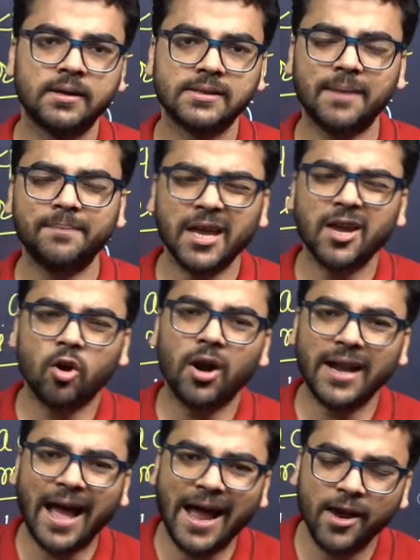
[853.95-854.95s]
Something
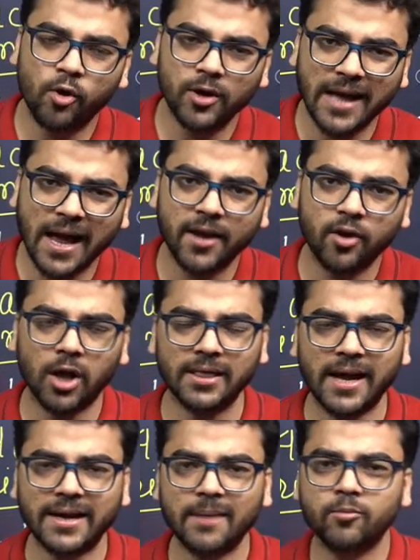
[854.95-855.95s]
called iota and all
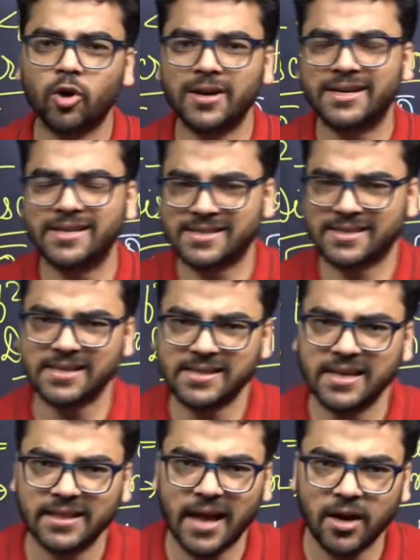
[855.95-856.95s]
that, I'm not
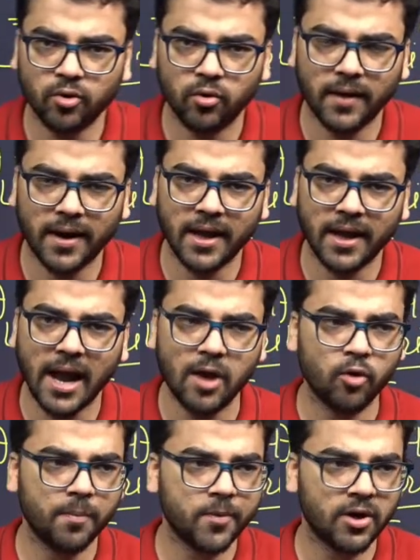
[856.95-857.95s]
discussing that over here. I
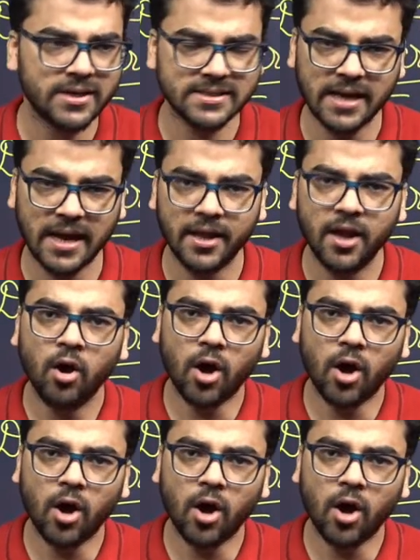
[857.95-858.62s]
hope you understand.